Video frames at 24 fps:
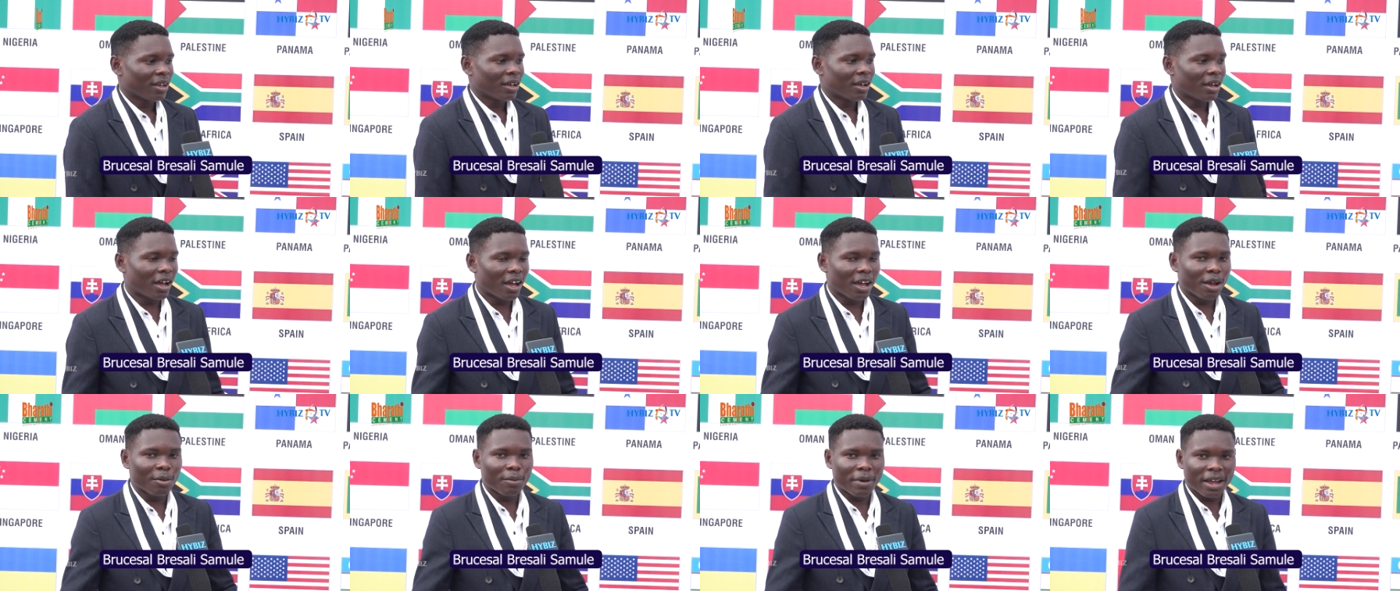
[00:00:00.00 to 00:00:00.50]

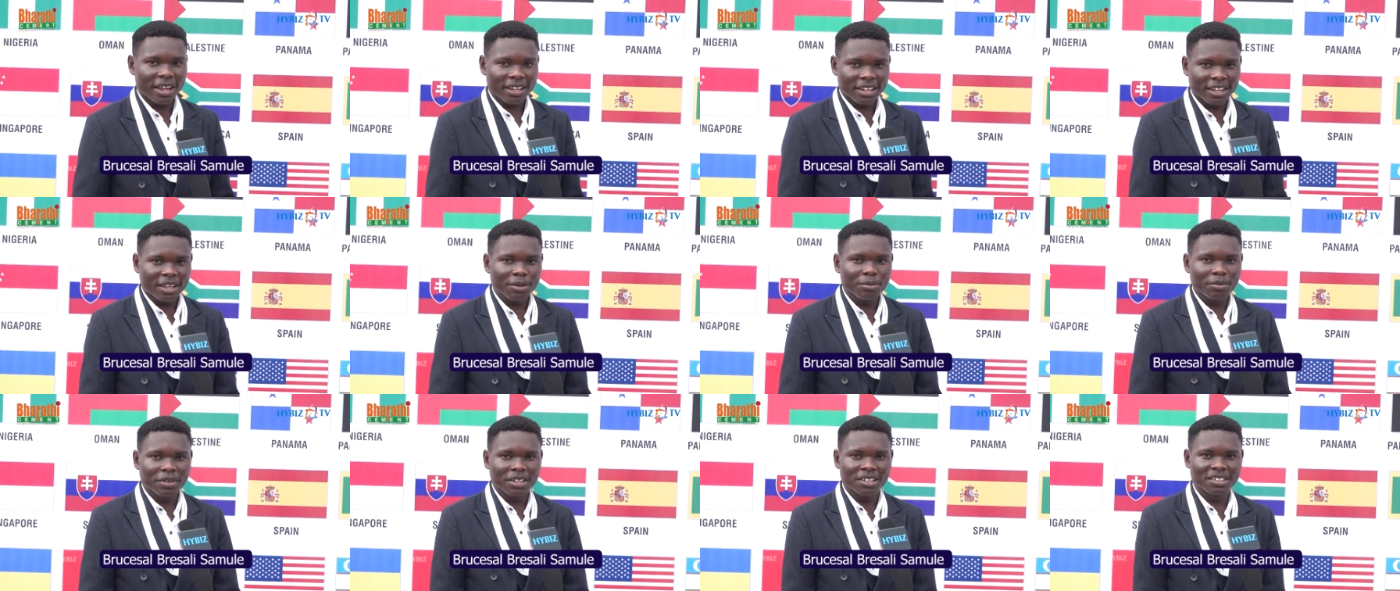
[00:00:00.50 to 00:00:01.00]
Uh, my
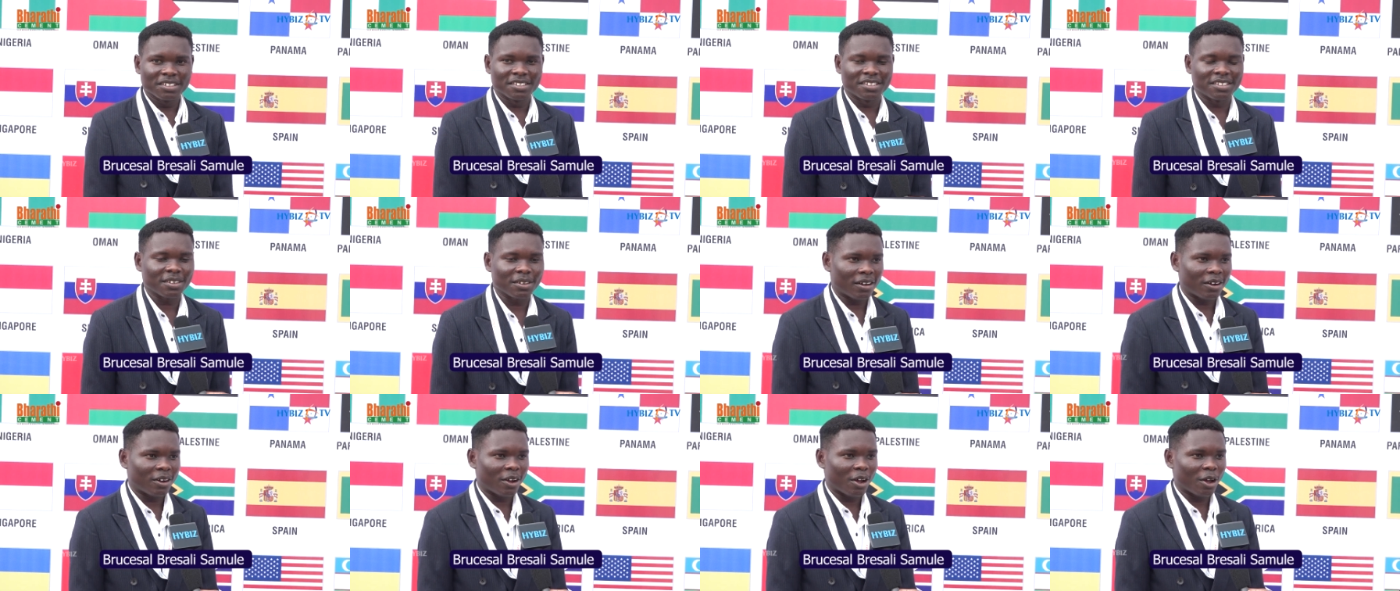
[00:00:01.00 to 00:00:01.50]
name is
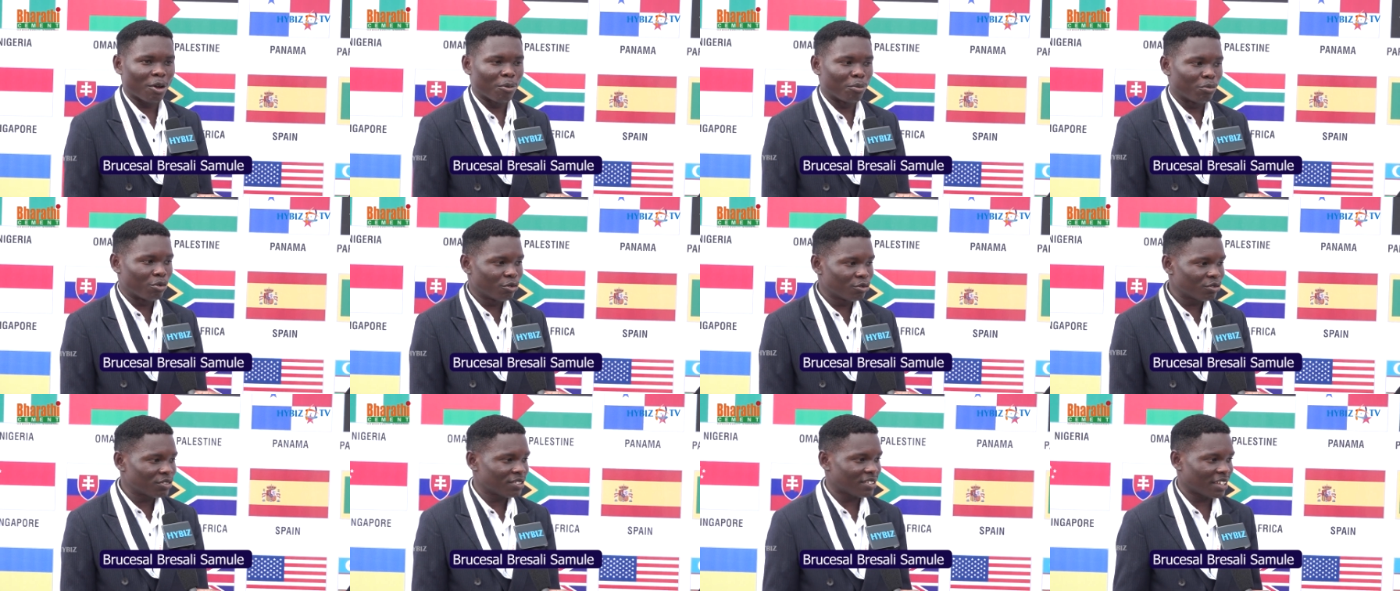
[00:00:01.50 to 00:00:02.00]
uh,
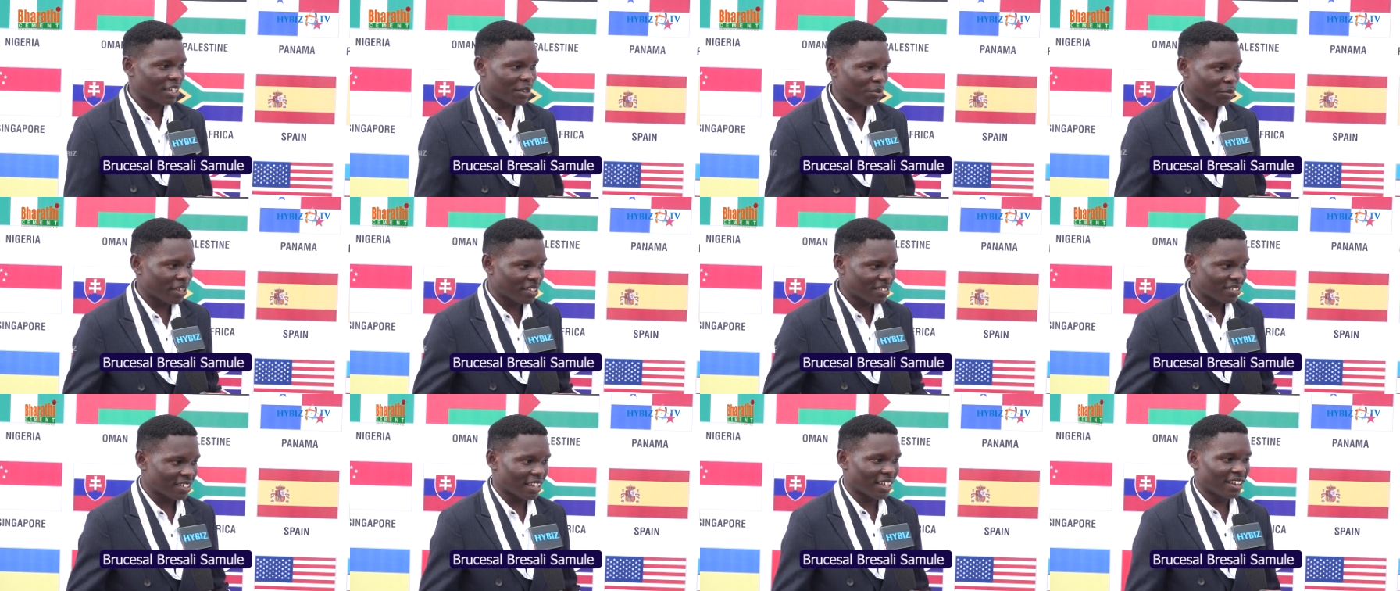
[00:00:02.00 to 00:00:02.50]
Brucesal
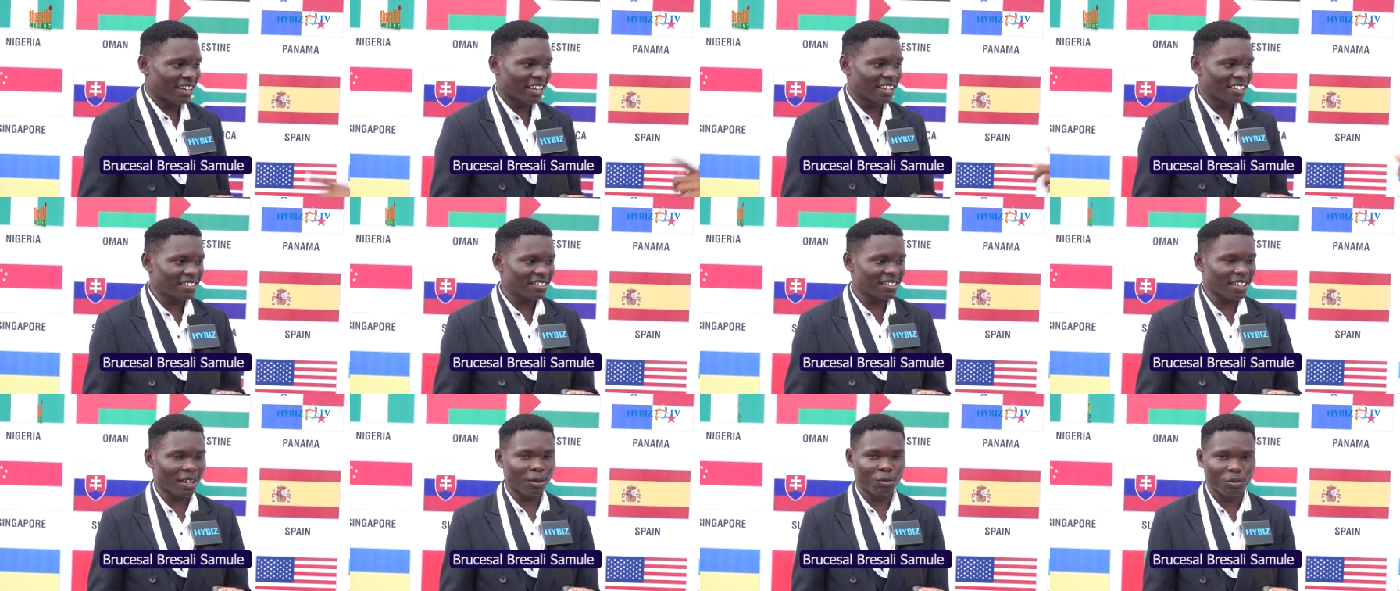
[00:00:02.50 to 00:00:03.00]
Bresali
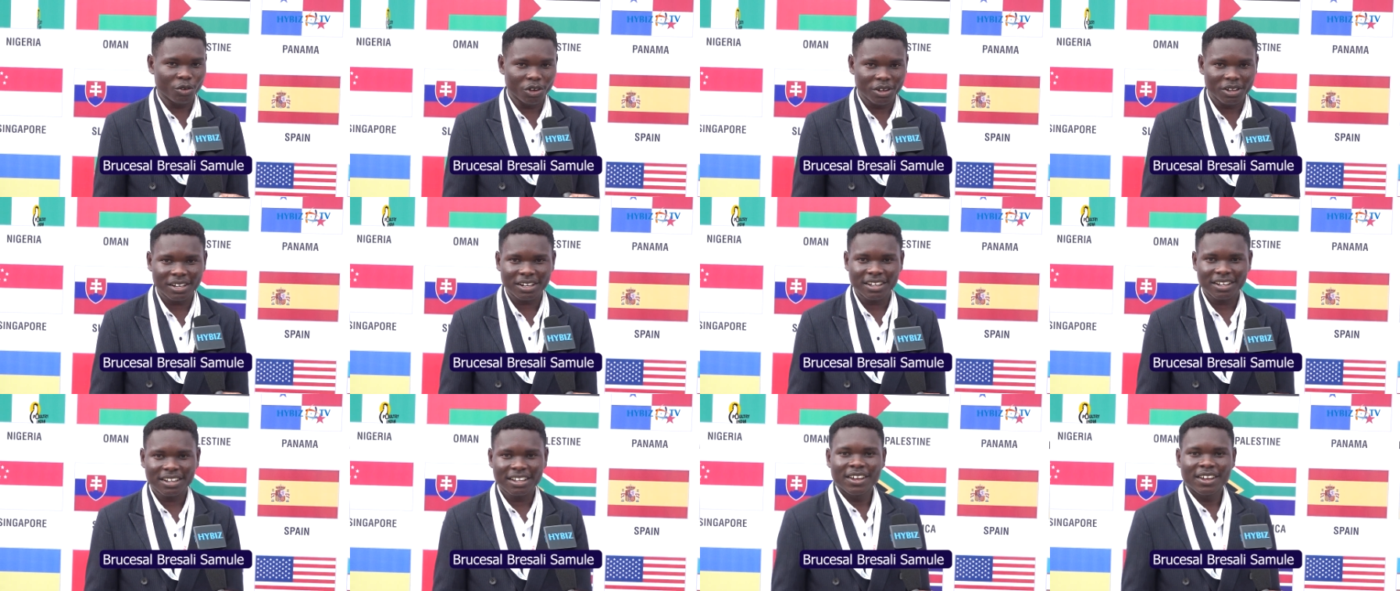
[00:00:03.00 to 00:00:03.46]
Samuel.